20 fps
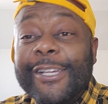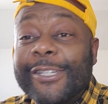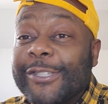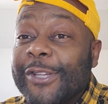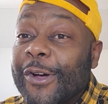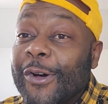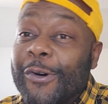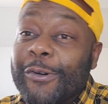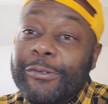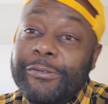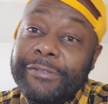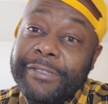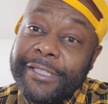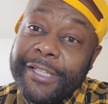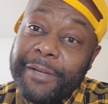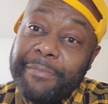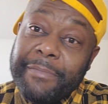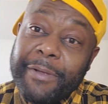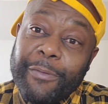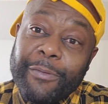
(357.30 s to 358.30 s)
So
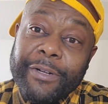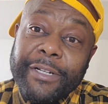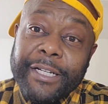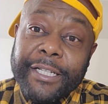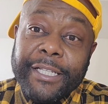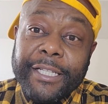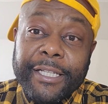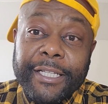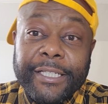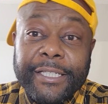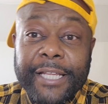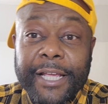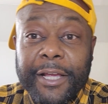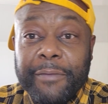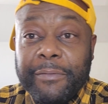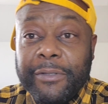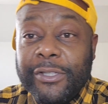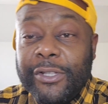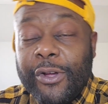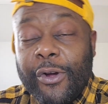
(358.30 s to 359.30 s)
something I wanted to
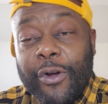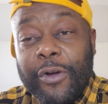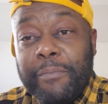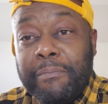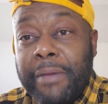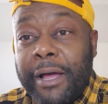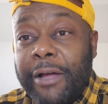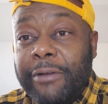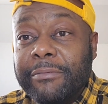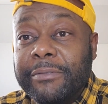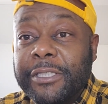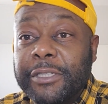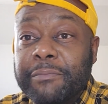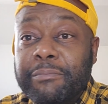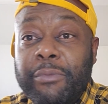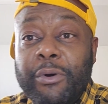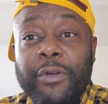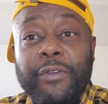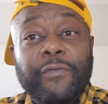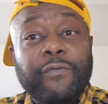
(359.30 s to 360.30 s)
take a talk about. It's
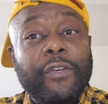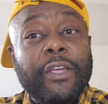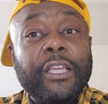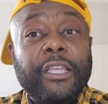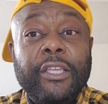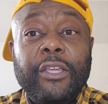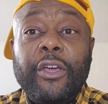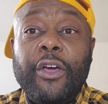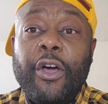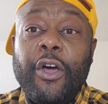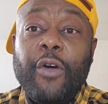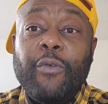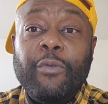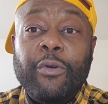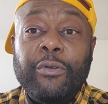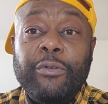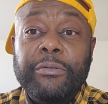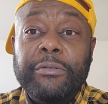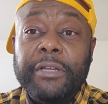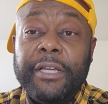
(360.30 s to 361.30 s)
your boy Frankie Hard
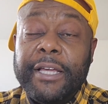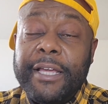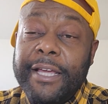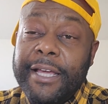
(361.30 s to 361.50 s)
Work.